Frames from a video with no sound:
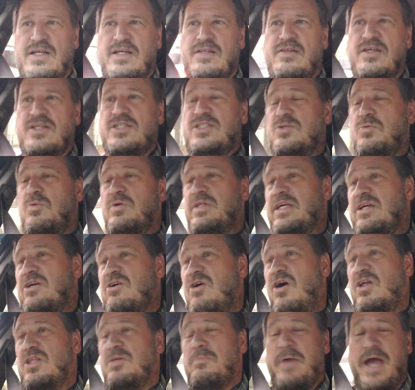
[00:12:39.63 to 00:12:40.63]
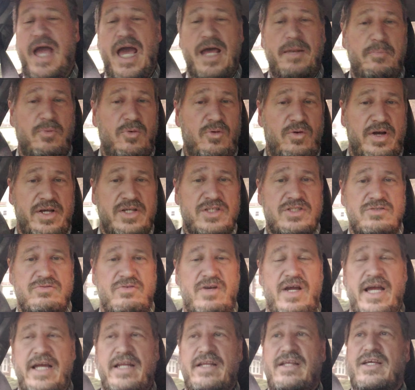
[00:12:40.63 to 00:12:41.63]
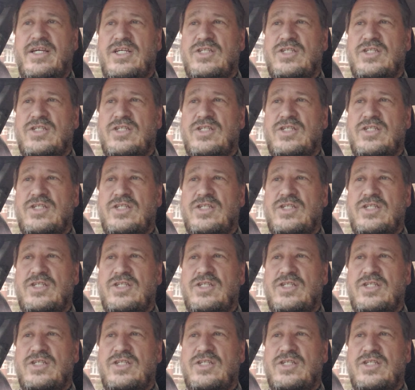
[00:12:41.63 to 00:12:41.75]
This is what they call the bad boys, right?